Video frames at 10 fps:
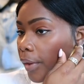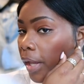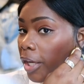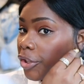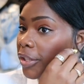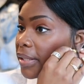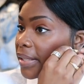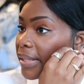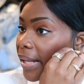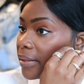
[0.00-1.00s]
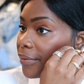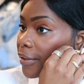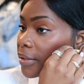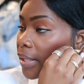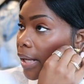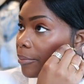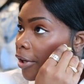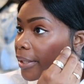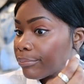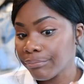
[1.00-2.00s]
I should have did that the first time,
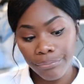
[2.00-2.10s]
right?